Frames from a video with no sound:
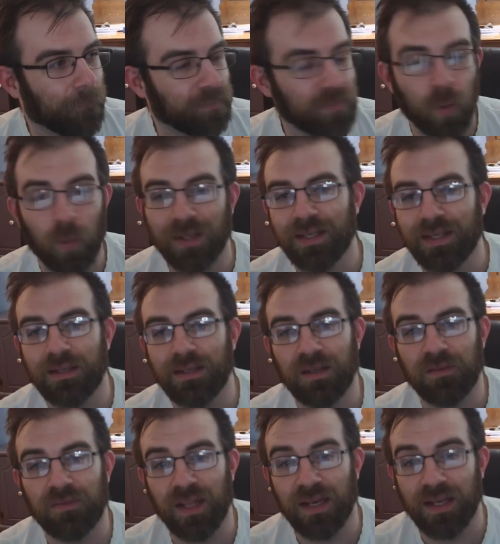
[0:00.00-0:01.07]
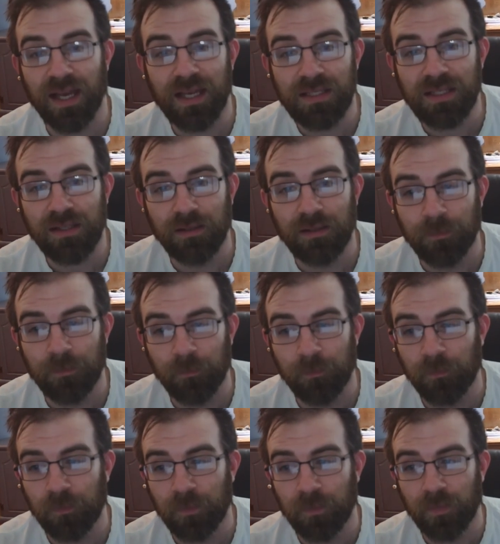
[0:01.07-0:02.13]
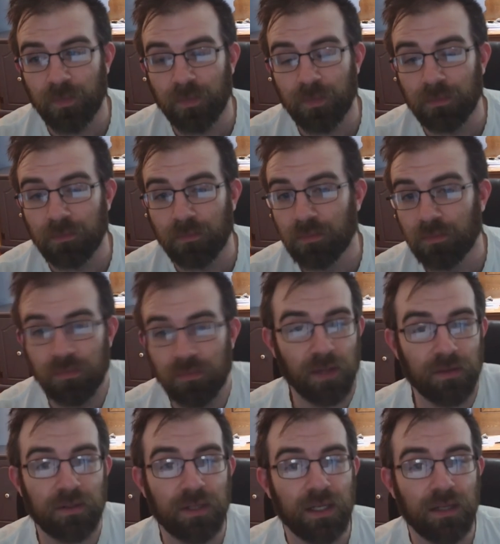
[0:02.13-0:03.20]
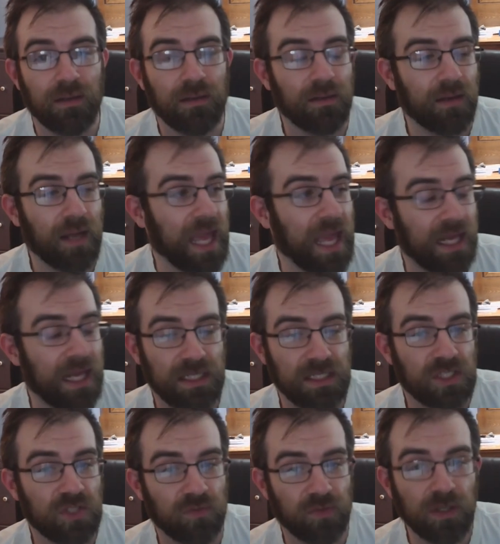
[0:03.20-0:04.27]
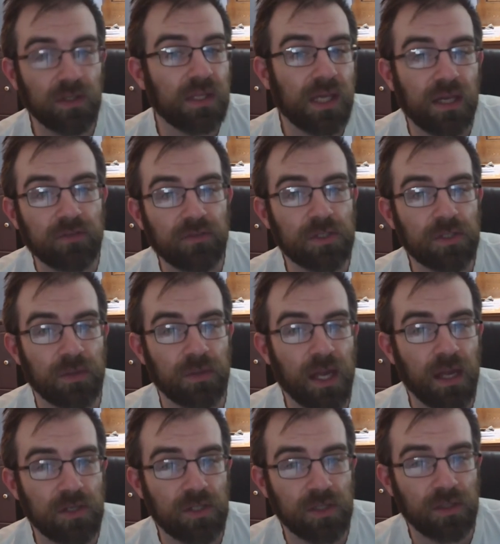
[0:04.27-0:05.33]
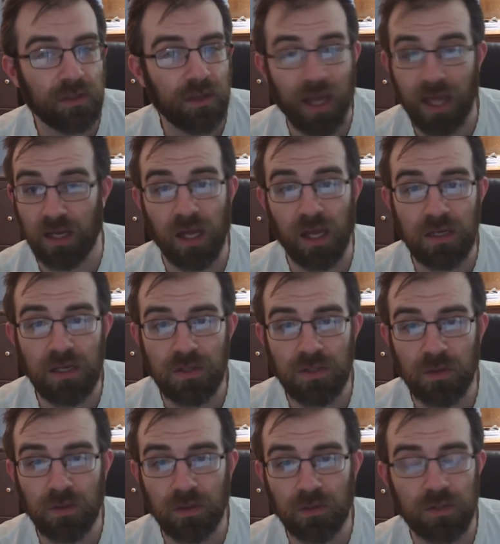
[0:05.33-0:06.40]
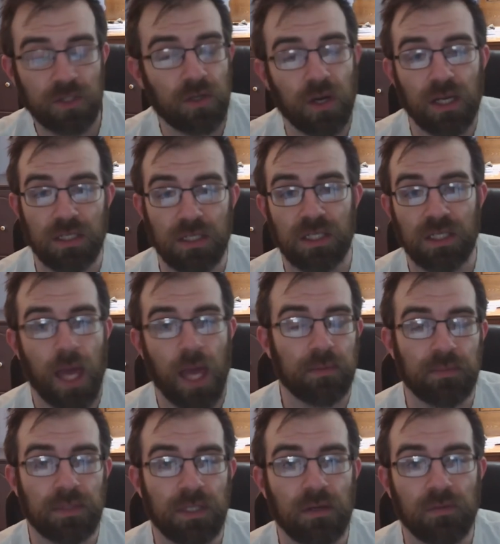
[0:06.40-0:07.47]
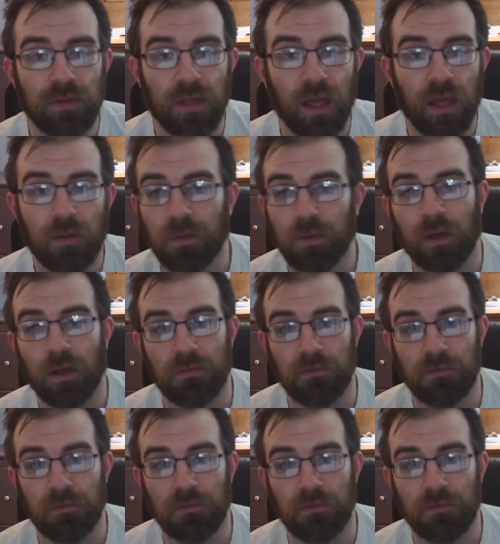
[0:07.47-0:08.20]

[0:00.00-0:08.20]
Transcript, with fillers: One kid did fantastic. Another kid had a severely adverse reaction. At 9 years old, was trying to stab himself in the head with a knife.